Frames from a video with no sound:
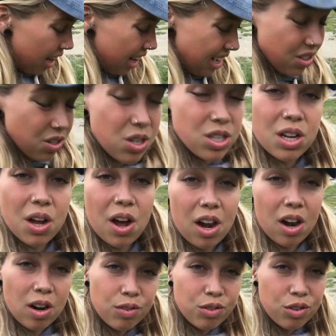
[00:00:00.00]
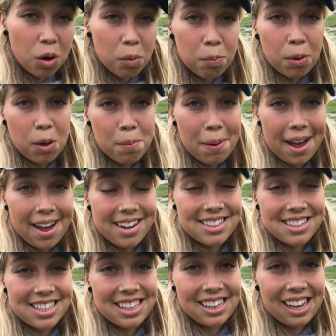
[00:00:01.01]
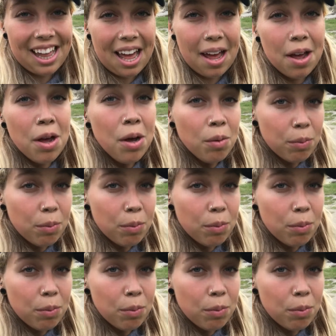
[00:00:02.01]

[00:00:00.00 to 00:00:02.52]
There's also a lot of dog poo bags in there,